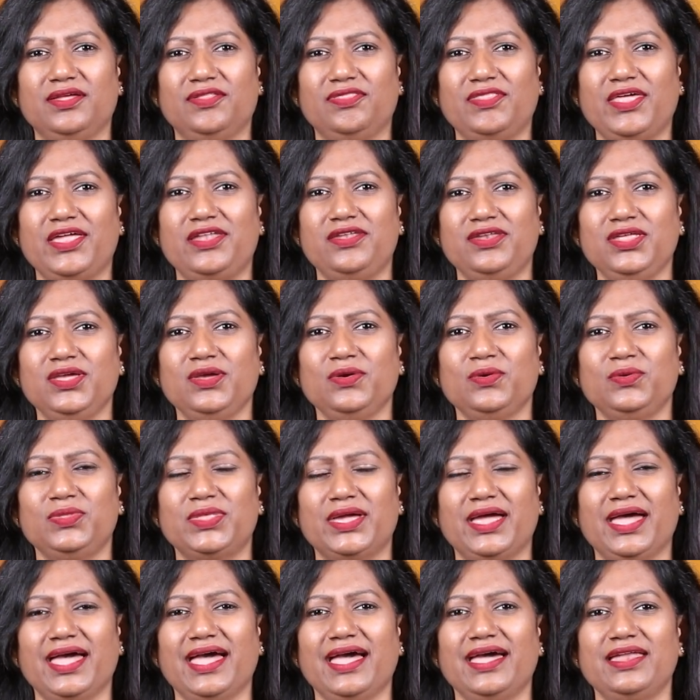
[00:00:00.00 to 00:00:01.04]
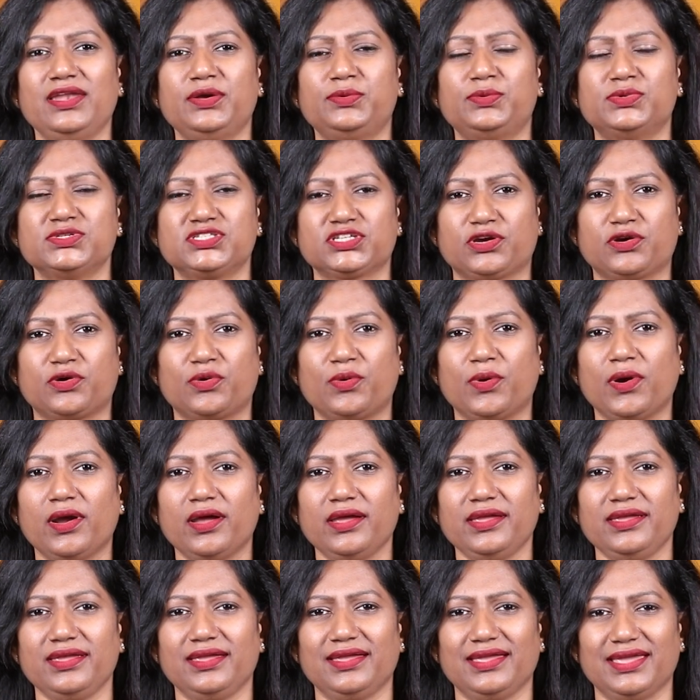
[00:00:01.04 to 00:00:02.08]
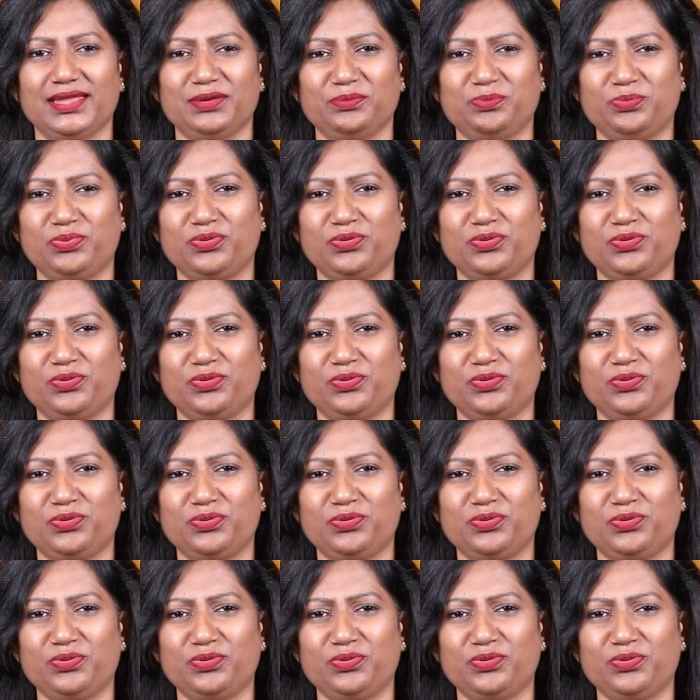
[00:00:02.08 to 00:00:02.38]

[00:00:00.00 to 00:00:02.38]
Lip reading: that knew that Hannah was crying and